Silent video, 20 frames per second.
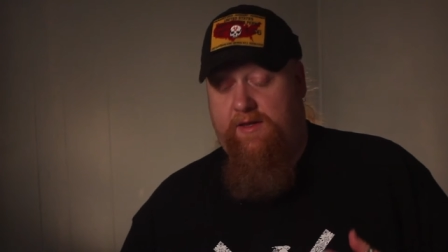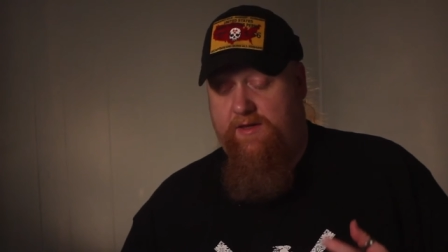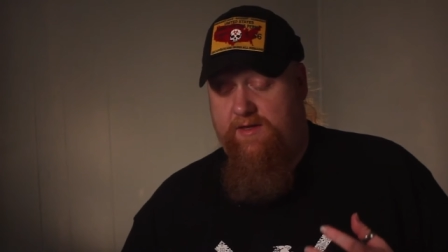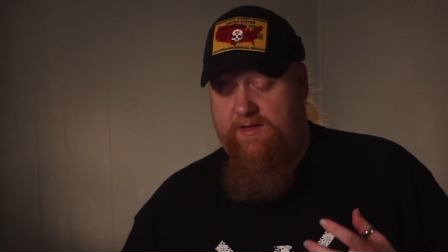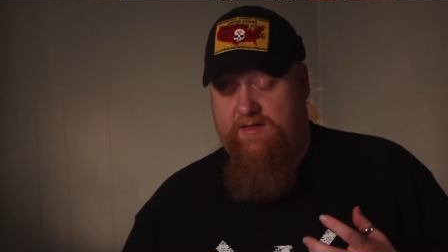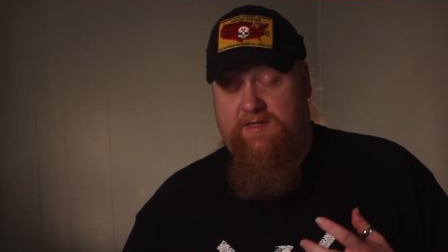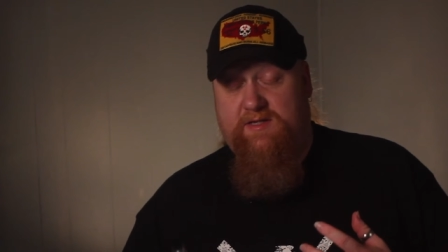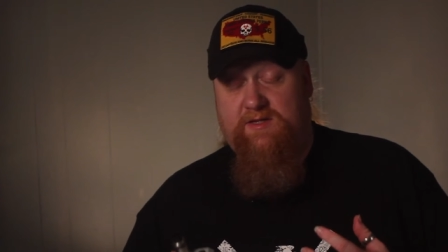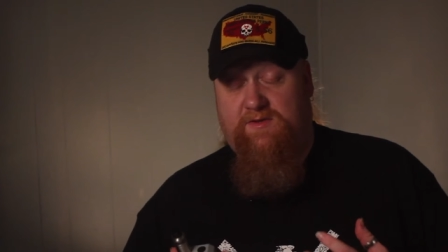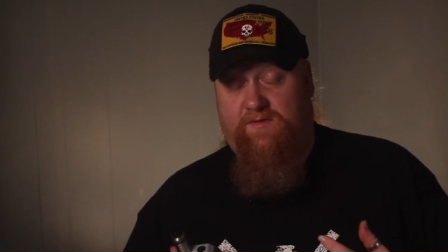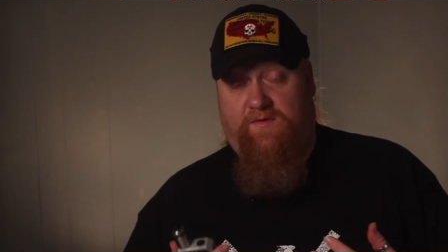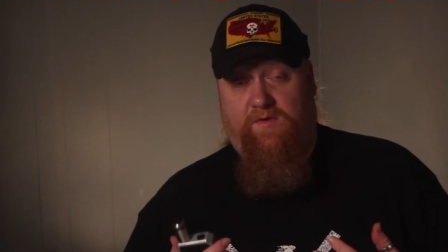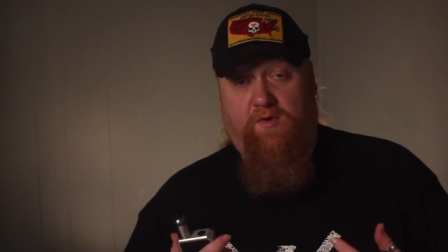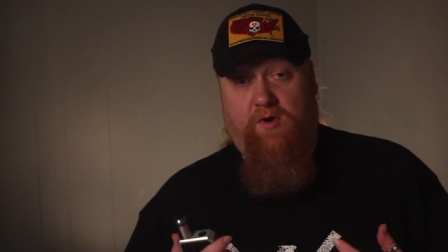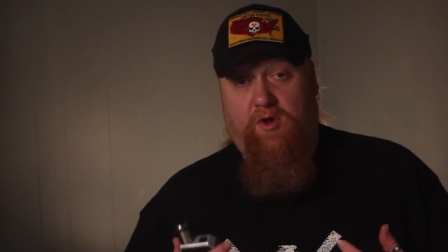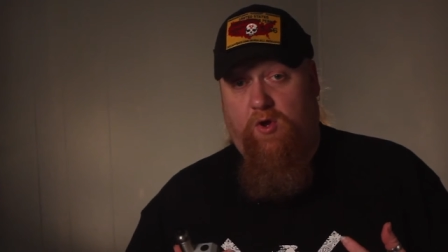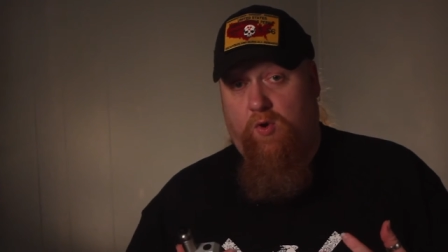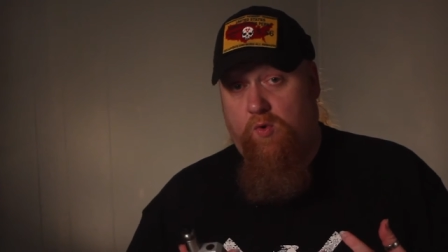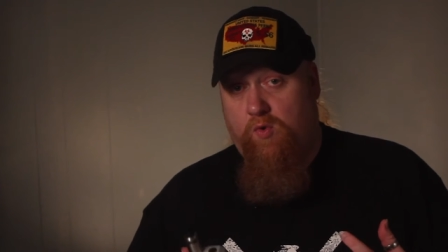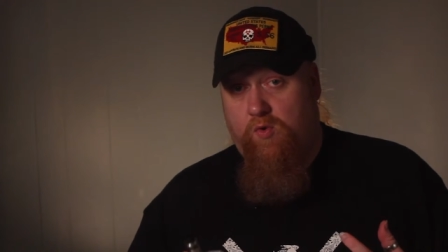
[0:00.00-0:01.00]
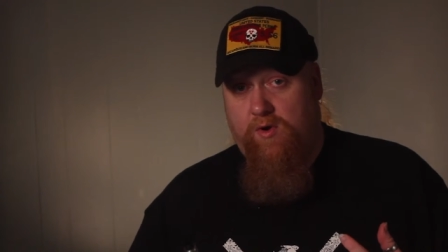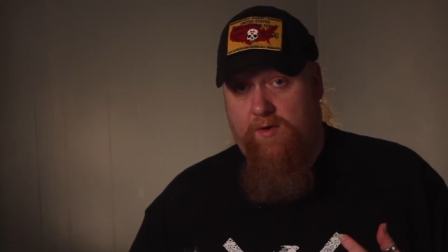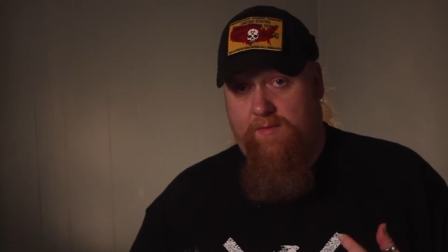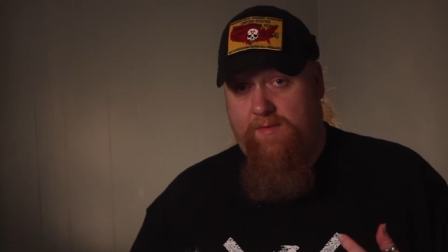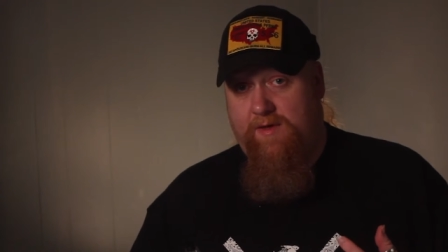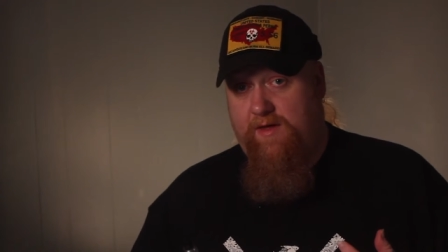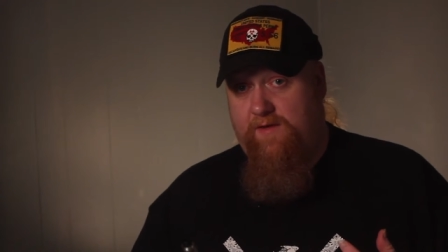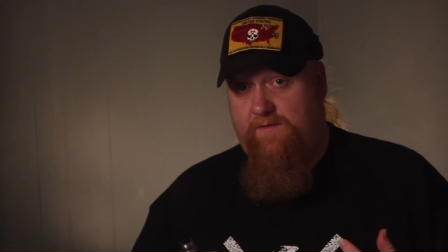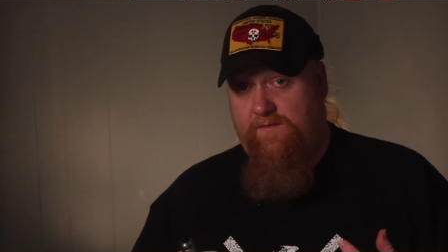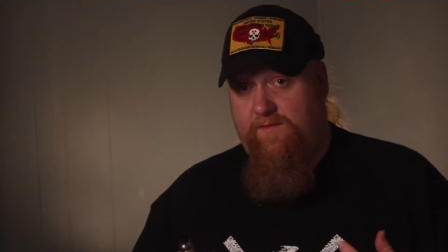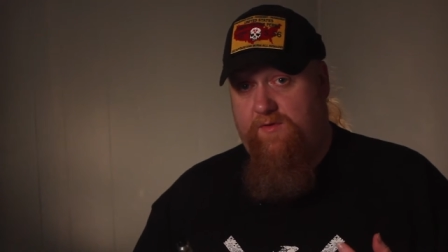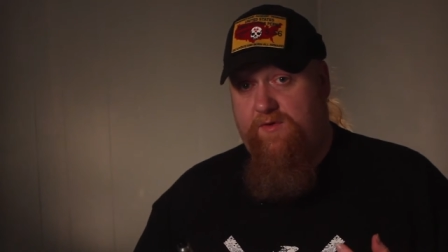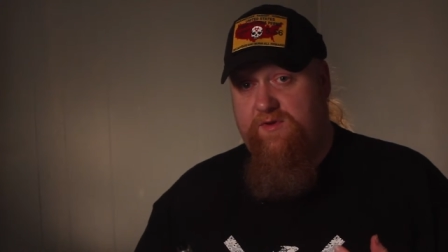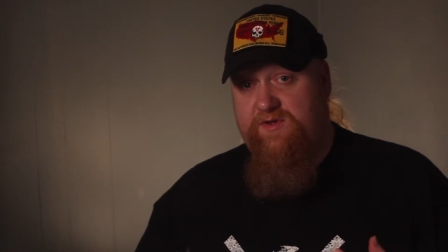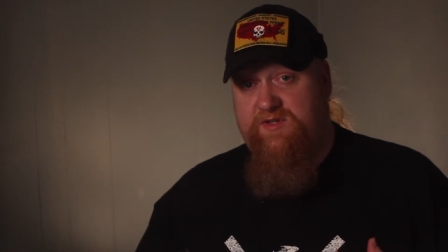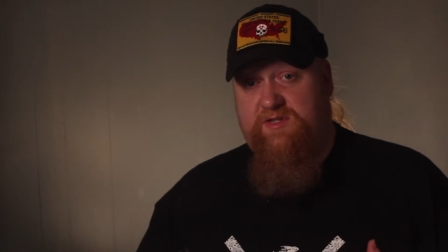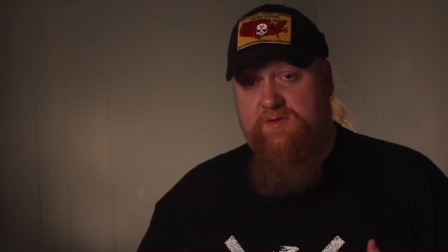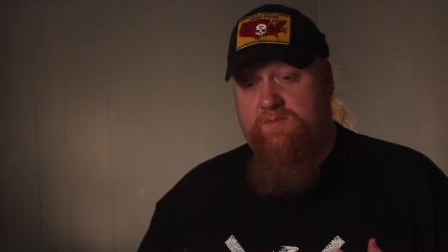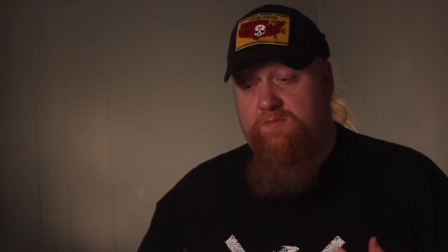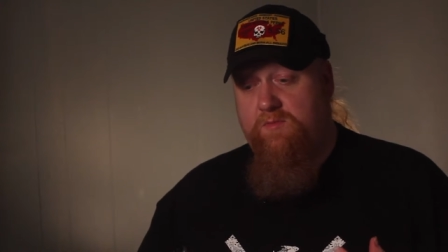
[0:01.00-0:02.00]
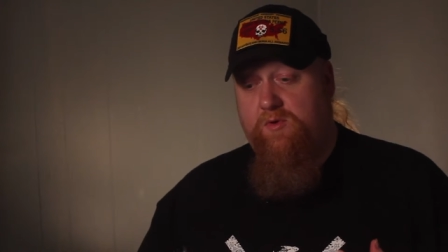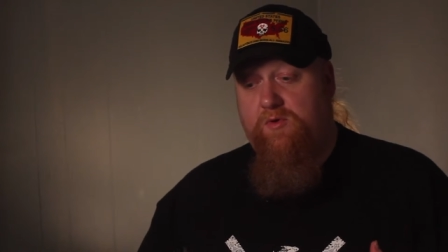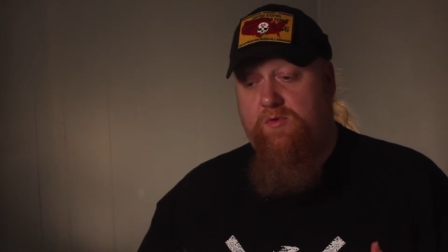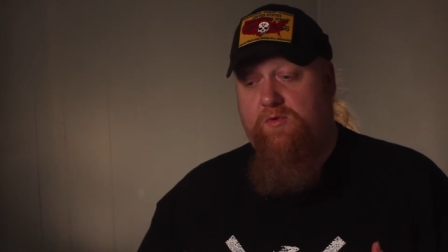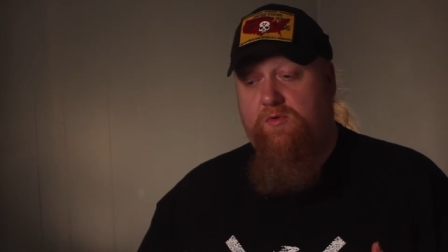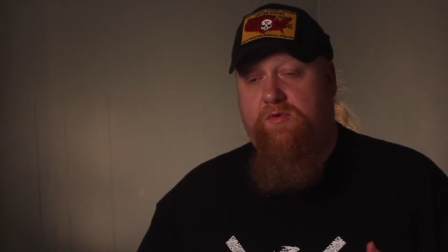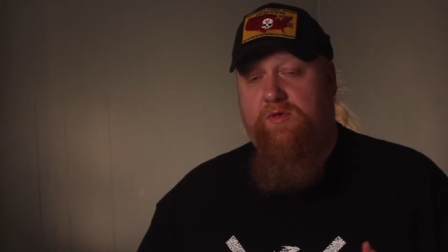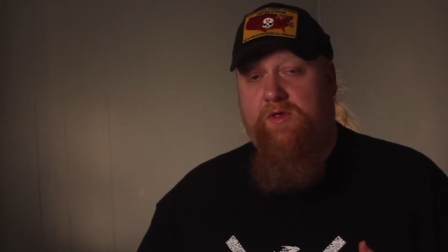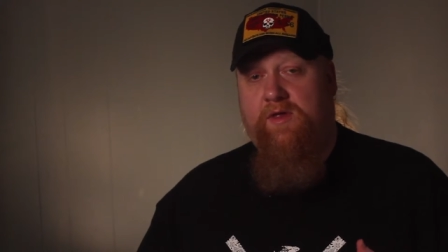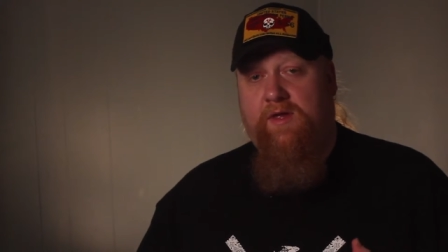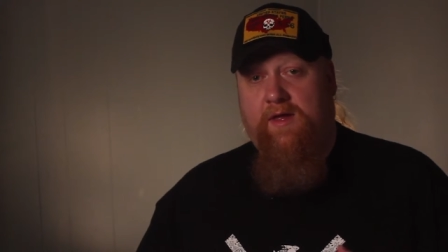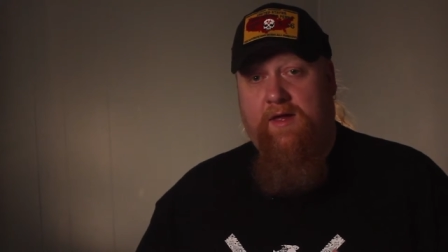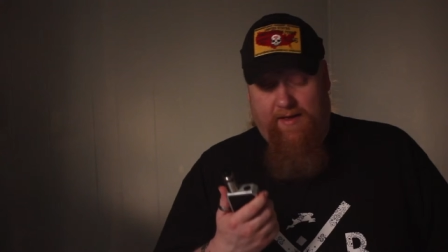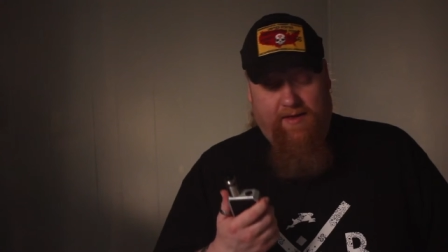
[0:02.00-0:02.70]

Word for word: This is very creamy and very smooth.